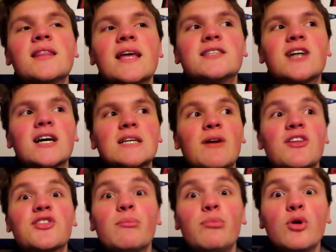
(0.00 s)
They talked
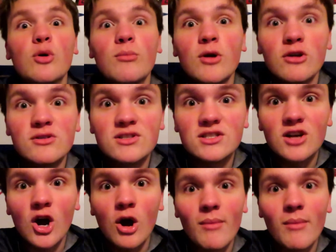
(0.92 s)
about the boomers.